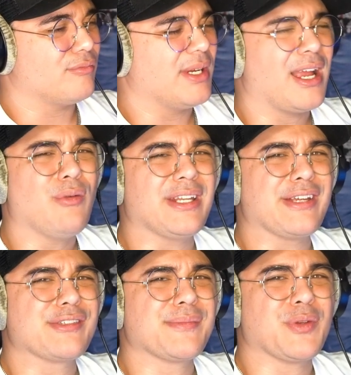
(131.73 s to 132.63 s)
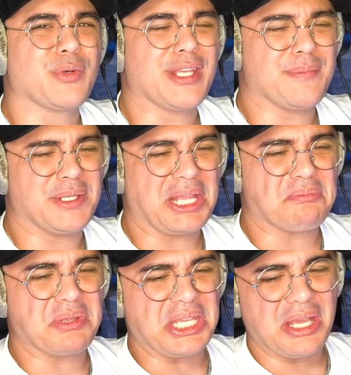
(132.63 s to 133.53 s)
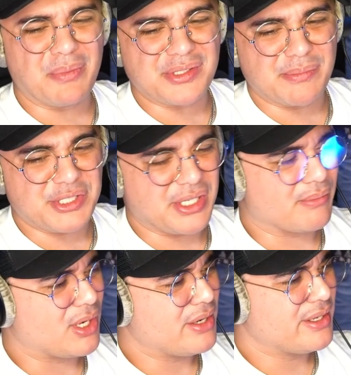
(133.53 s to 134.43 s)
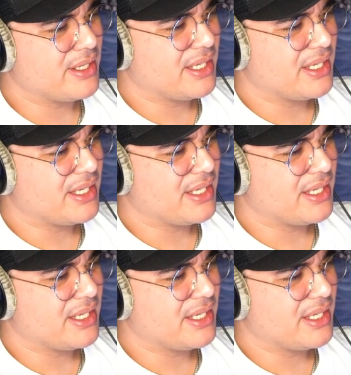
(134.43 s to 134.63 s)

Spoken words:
man, I want to hear something with him in like BM or some shit, bro.